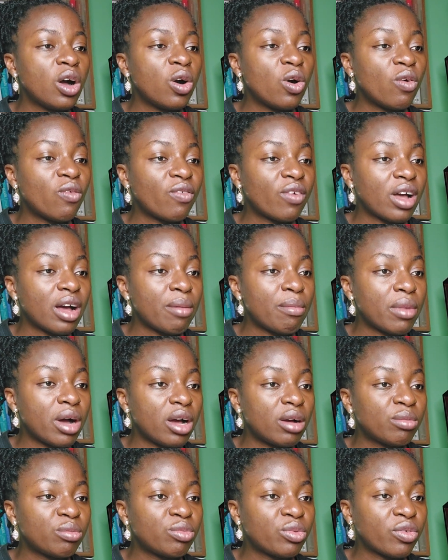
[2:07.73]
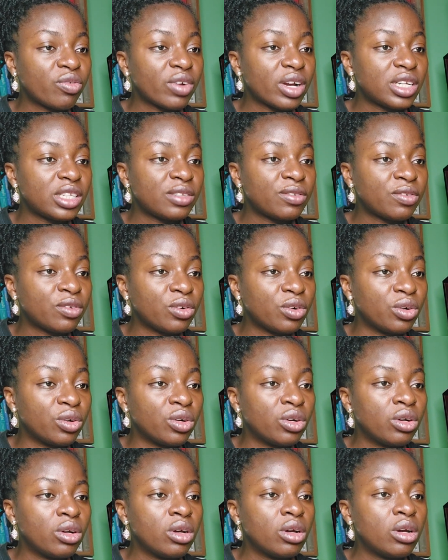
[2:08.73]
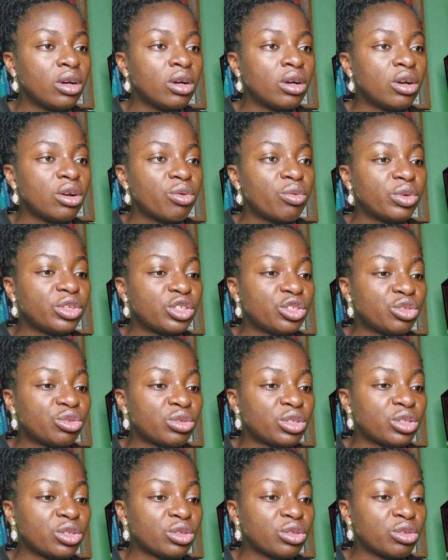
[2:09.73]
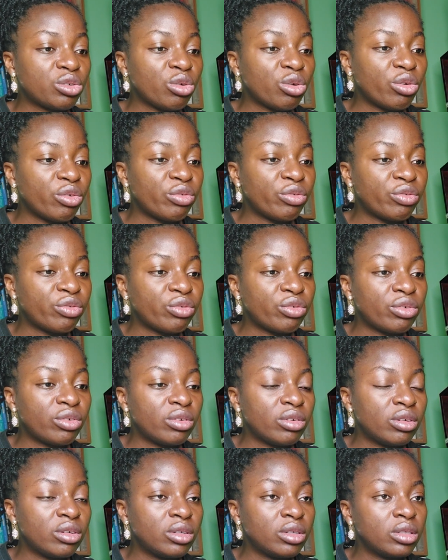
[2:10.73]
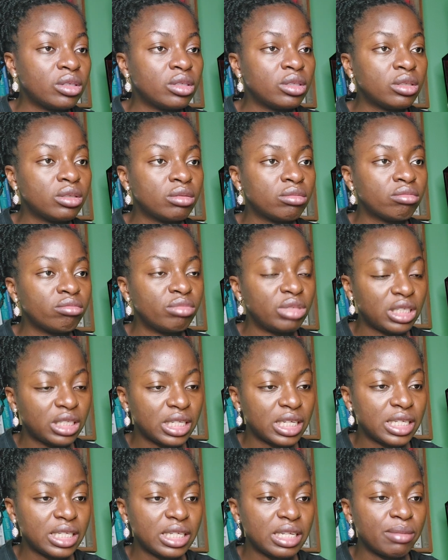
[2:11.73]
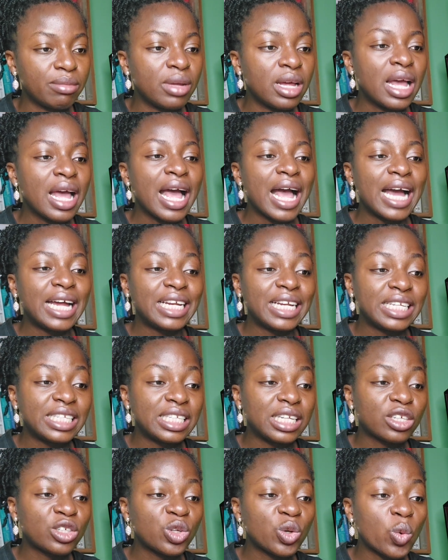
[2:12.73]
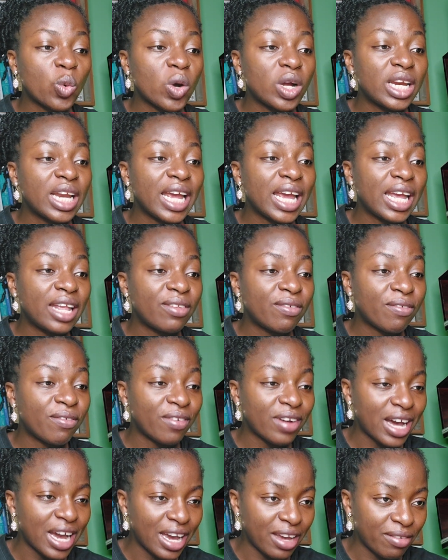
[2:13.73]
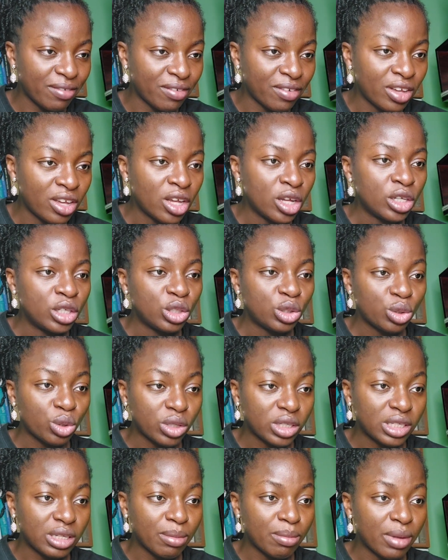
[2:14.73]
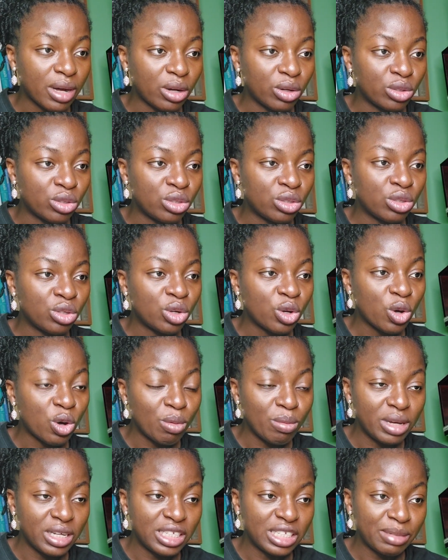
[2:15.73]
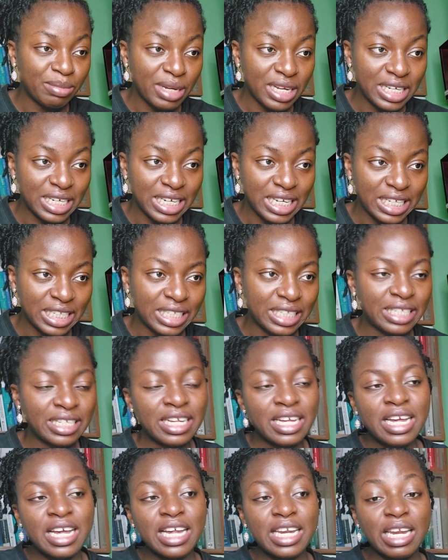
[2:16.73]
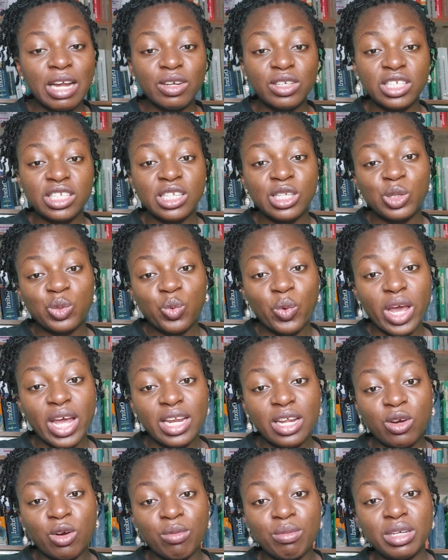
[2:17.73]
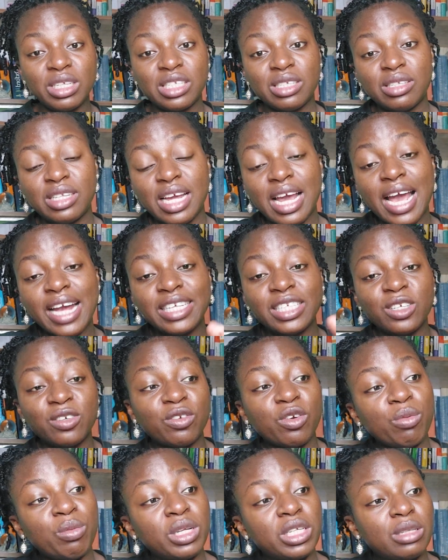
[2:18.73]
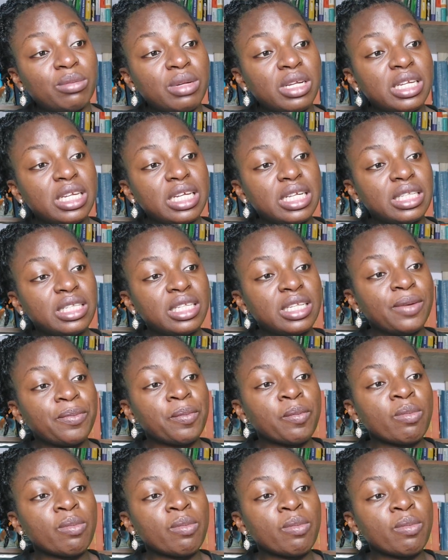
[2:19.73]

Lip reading: of CAMA provides for registration of business name, and then Section 185 talks about commencement date. Now, this is where the idea of commencement date